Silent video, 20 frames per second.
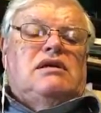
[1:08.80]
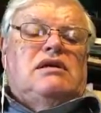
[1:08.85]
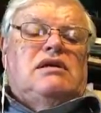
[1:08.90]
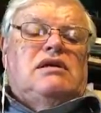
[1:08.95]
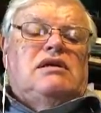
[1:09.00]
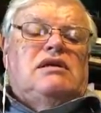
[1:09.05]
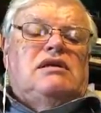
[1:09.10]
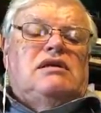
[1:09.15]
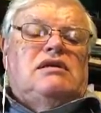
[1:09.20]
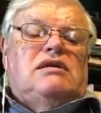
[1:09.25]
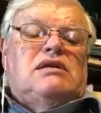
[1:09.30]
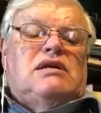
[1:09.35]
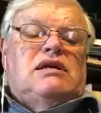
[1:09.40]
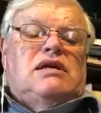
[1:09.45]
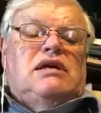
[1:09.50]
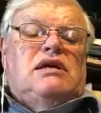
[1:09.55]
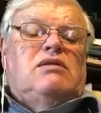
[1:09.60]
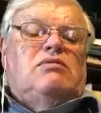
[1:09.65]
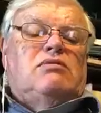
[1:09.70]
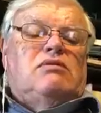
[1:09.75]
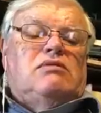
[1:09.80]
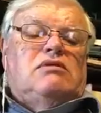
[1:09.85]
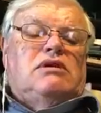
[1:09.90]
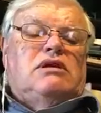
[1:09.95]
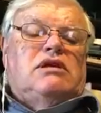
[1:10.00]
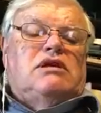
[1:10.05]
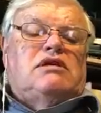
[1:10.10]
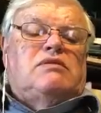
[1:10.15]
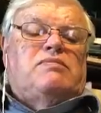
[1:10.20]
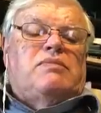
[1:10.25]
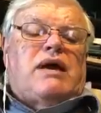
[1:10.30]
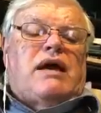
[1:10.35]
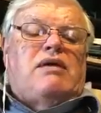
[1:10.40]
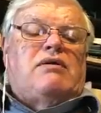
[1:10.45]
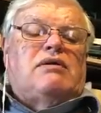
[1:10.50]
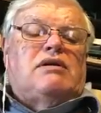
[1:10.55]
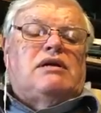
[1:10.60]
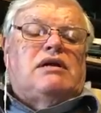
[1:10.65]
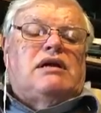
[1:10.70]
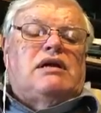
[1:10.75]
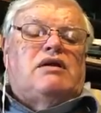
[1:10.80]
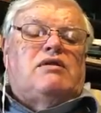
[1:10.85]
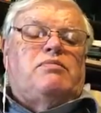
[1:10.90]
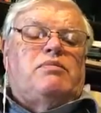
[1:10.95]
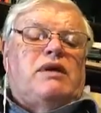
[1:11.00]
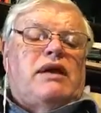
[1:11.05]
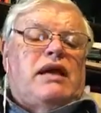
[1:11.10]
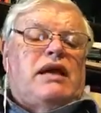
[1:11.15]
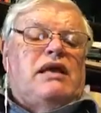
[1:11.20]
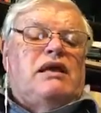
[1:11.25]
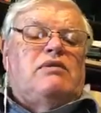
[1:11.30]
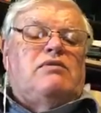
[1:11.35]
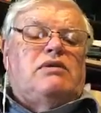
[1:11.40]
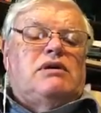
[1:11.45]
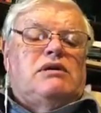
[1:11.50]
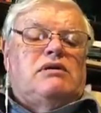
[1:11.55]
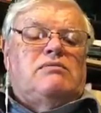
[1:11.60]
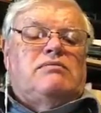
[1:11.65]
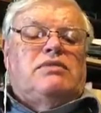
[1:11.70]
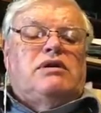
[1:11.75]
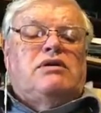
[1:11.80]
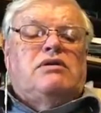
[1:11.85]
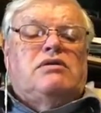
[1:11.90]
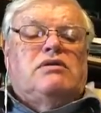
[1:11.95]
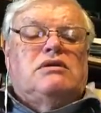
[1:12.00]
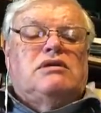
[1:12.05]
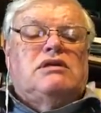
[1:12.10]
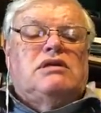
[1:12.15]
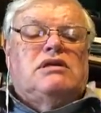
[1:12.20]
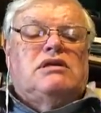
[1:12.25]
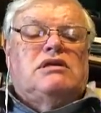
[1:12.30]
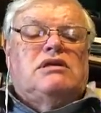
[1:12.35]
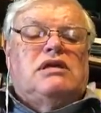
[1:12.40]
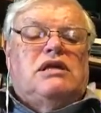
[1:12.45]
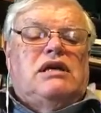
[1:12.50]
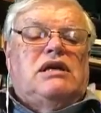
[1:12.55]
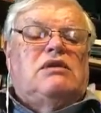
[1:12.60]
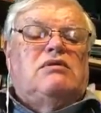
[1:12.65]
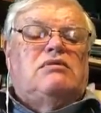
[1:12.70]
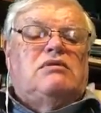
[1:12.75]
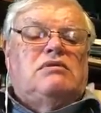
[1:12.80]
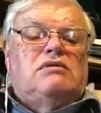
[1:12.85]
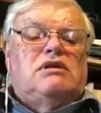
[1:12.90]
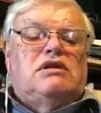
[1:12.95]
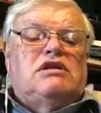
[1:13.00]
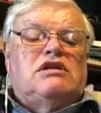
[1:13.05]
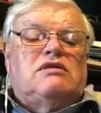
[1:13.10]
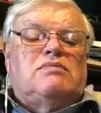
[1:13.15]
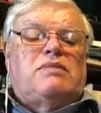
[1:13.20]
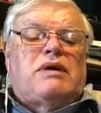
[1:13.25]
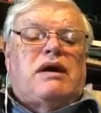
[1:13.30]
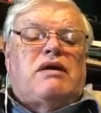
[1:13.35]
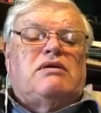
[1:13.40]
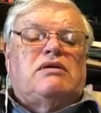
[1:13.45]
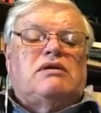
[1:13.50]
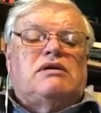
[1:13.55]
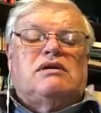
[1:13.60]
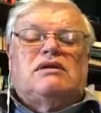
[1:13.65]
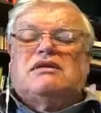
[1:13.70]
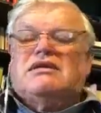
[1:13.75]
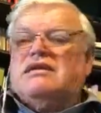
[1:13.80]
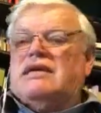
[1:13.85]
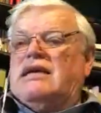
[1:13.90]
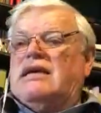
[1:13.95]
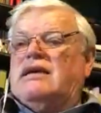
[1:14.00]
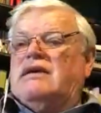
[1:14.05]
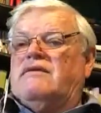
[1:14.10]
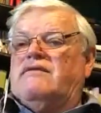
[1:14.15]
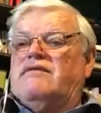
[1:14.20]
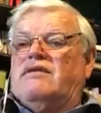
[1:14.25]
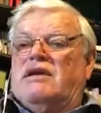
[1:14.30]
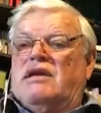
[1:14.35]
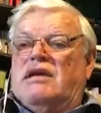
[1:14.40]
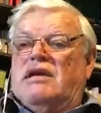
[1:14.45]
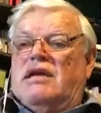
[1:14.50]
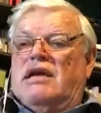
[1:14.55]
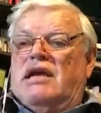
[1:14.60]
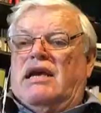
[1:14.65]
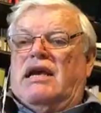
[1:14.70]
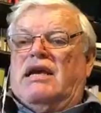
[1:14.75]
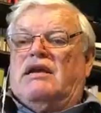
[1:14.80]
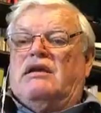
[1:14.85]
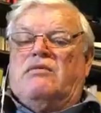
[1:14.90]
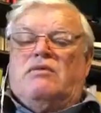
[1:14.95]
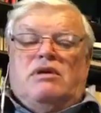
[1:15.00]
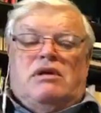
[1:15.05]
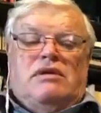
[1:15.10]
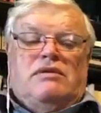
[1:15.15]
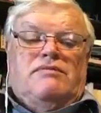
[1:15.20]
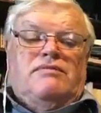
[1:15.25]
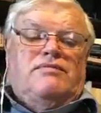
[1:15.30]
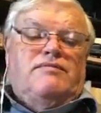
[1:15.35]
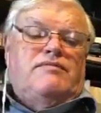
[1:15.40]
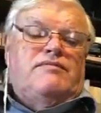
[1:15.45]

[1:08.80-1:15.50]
It is equal in its power to help anyone because it is equal in its power to save anyone.